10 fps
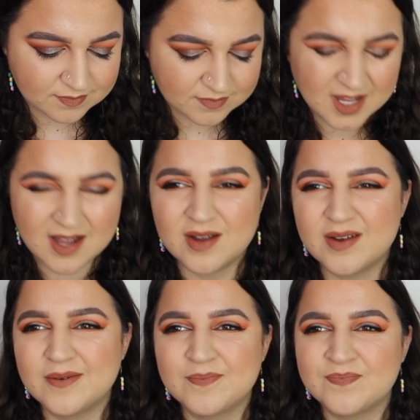
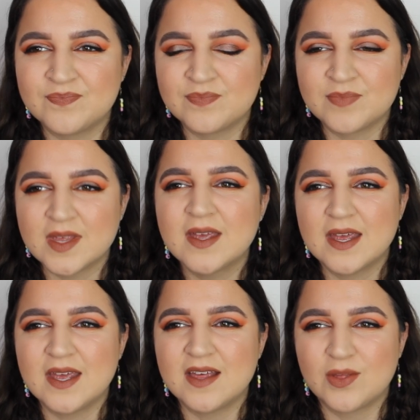No,
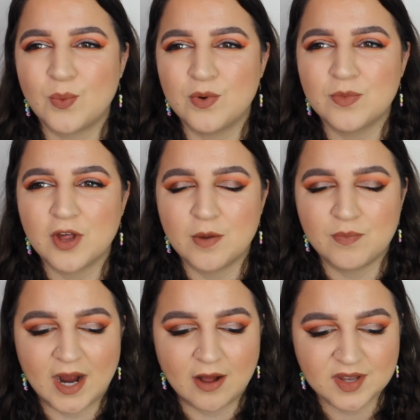it is a warm tone
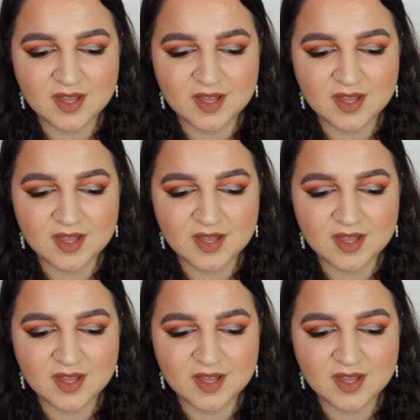brown.